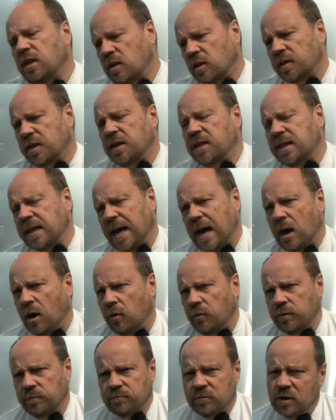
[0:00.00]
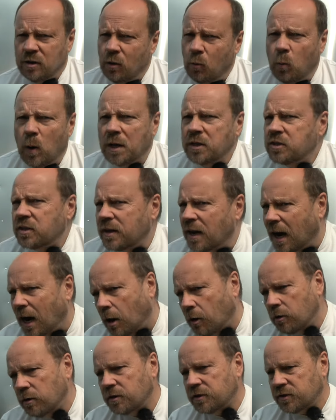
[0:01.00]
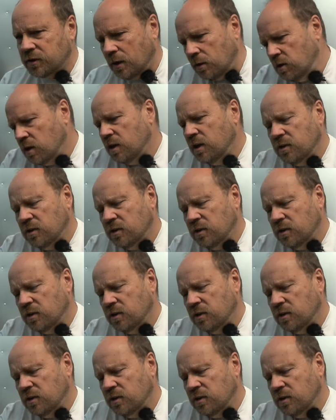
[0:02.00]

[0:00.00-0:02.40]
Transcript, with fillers: looking down, you know, once an hour or so,